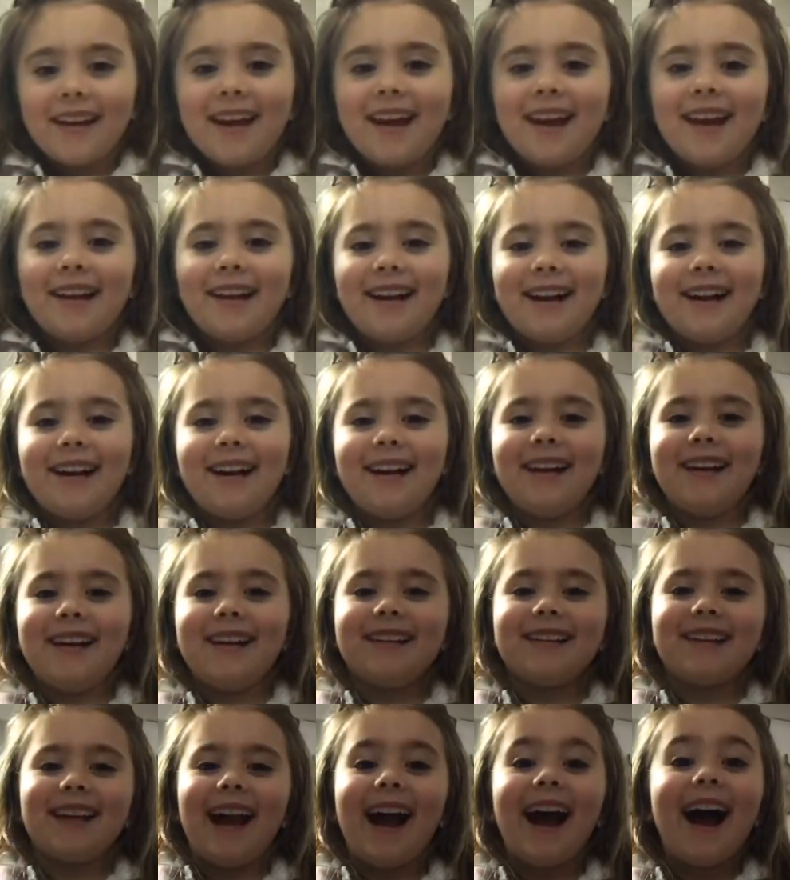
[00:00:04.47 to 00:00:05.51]
Hey
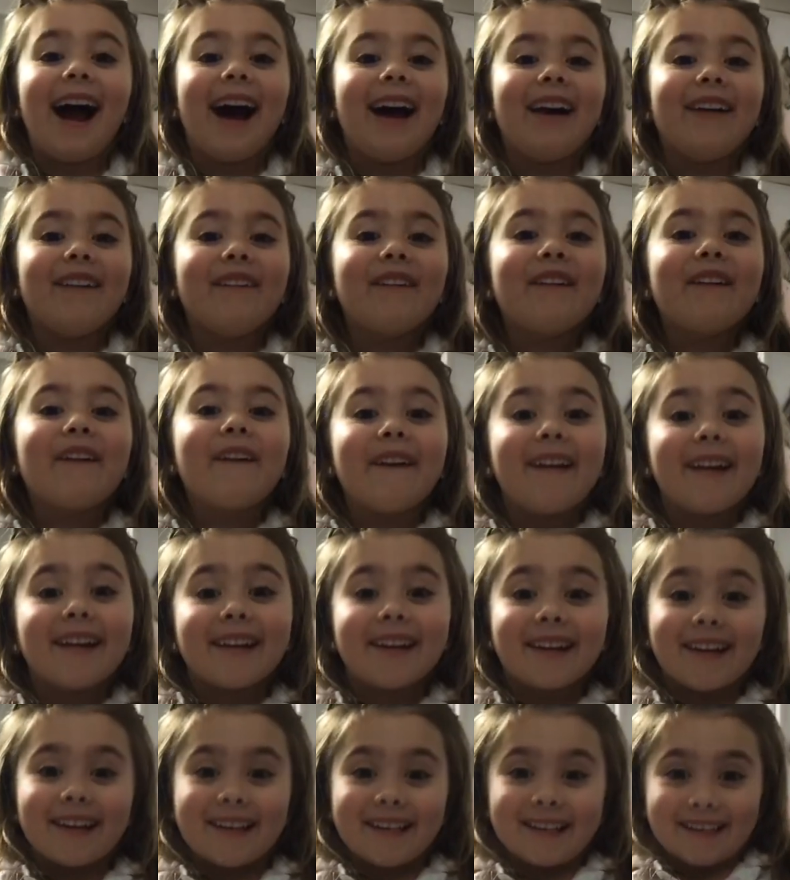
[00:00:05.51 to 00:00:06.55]
guys, I'm going
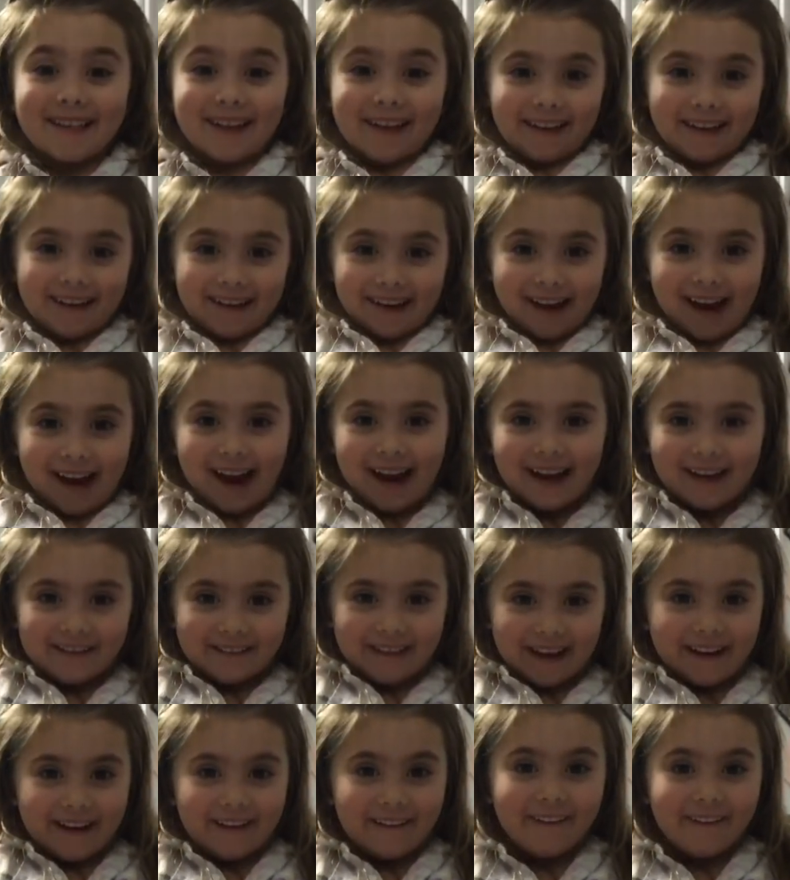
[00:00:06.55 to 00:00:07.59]
to show you how to
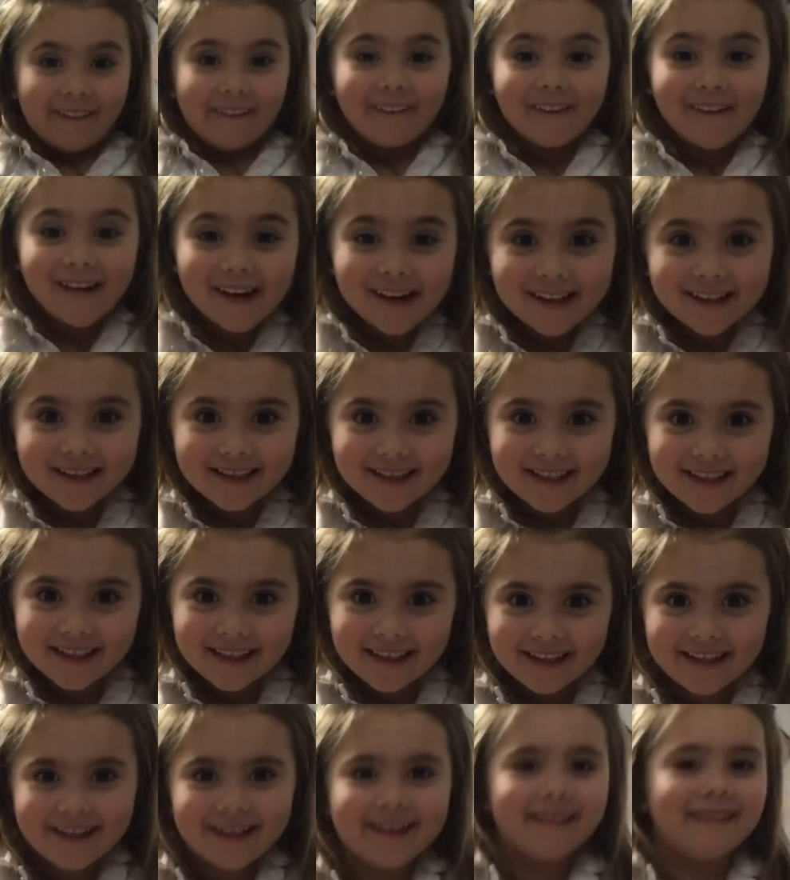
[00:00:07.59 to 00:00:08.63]
make orange
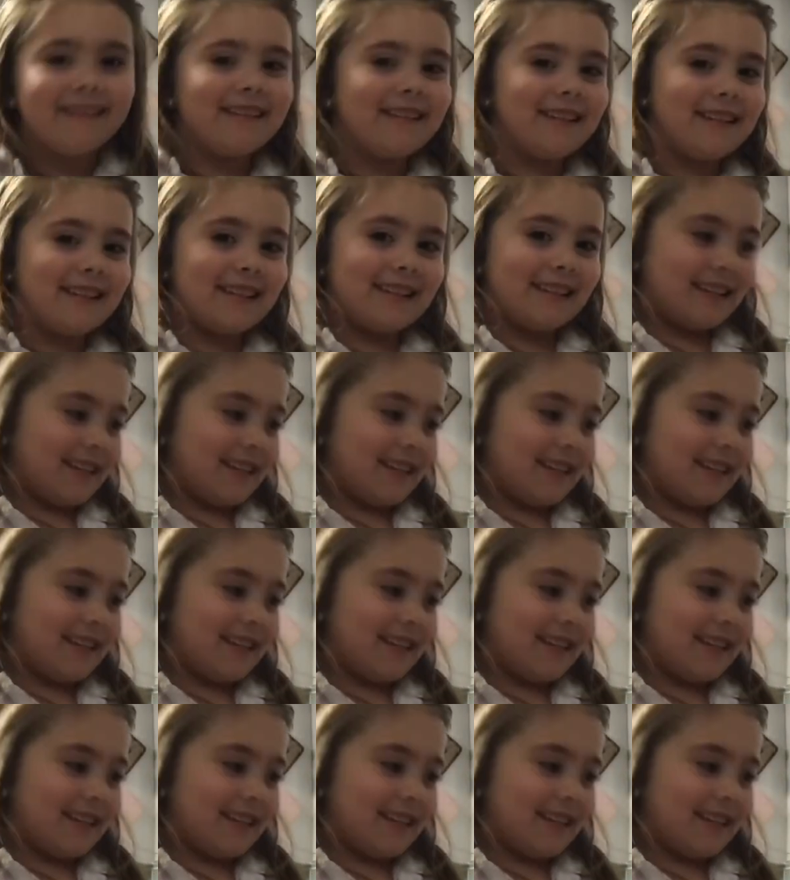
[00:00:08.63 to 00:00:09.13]
juice.